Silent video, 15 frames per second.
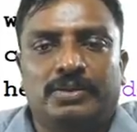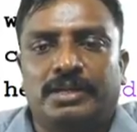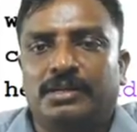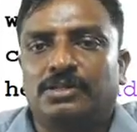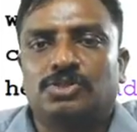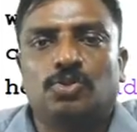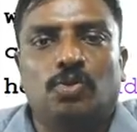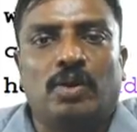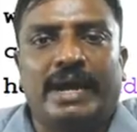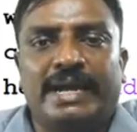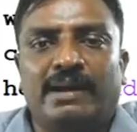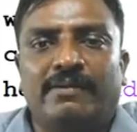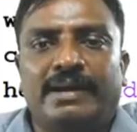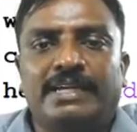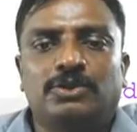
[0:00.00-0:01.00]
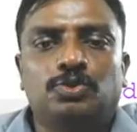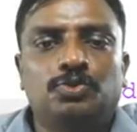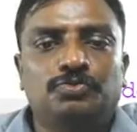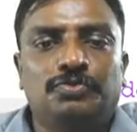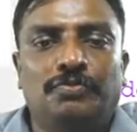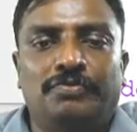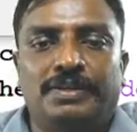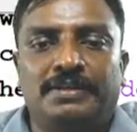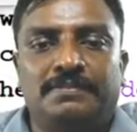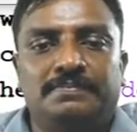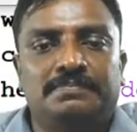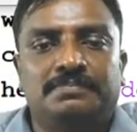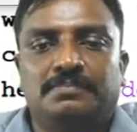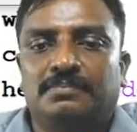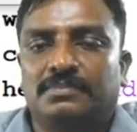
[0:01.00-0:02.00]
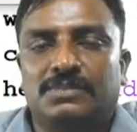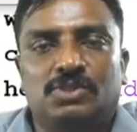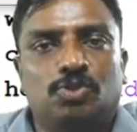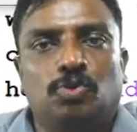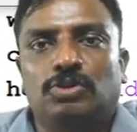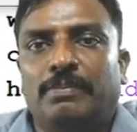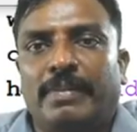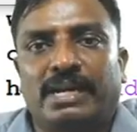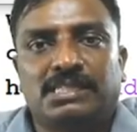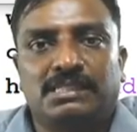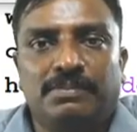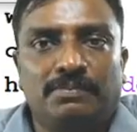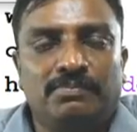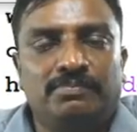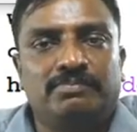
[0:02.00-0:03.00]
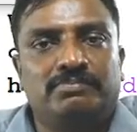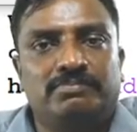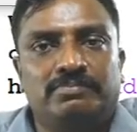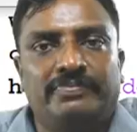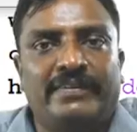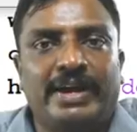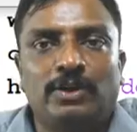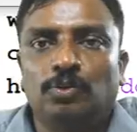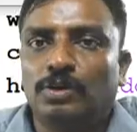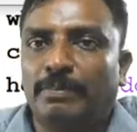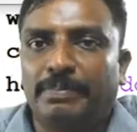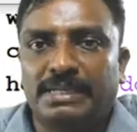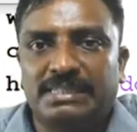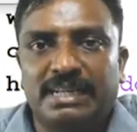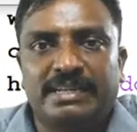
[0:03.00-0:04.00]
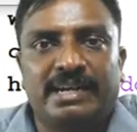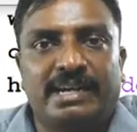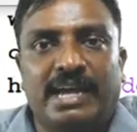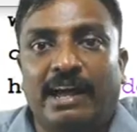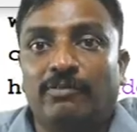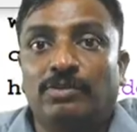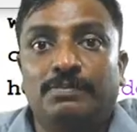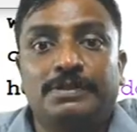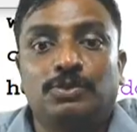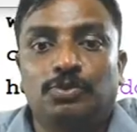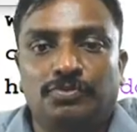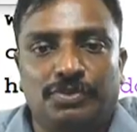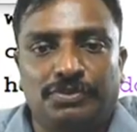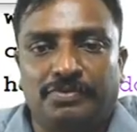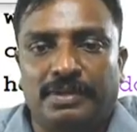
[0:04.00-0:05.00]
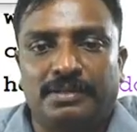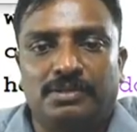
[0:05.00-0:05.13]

Okay. So I have added 250. So the maximum value a pixel can have will be 255.